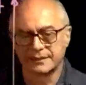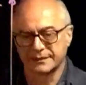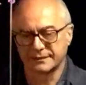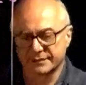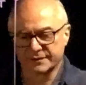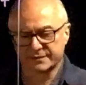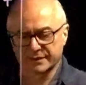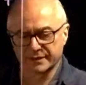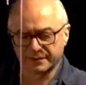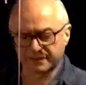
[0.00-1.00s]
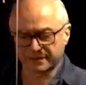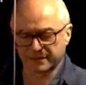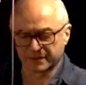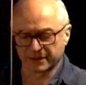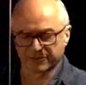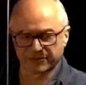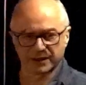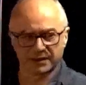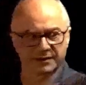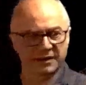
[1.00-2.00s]
This is the
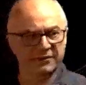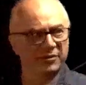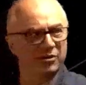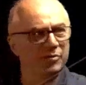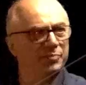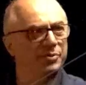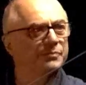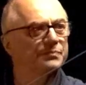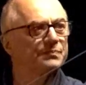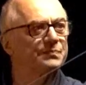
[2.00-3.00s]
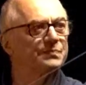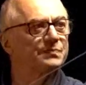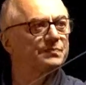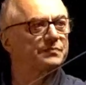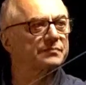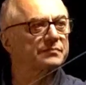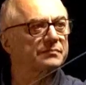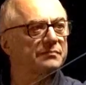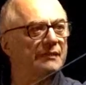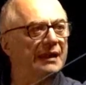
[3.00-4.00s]
failure envelope
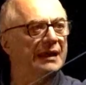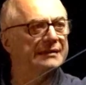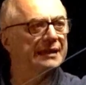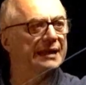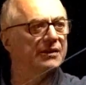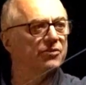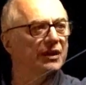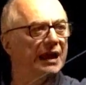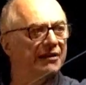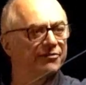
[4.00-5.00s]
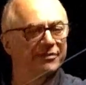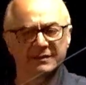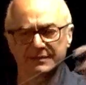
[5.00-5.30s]
at an angle alpha